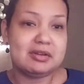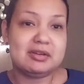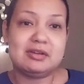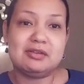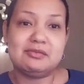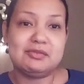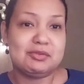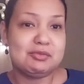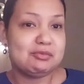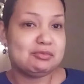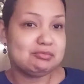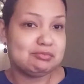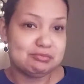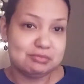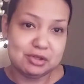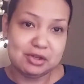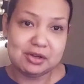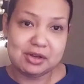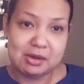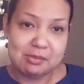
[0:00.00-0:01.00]
If you
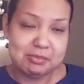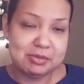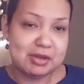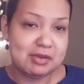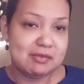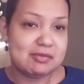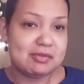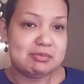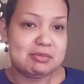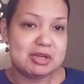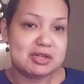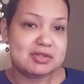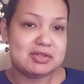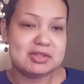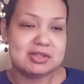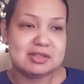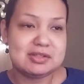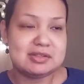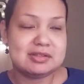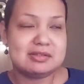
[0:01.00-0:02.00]
look up the
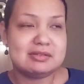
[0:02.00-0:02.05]
information, it's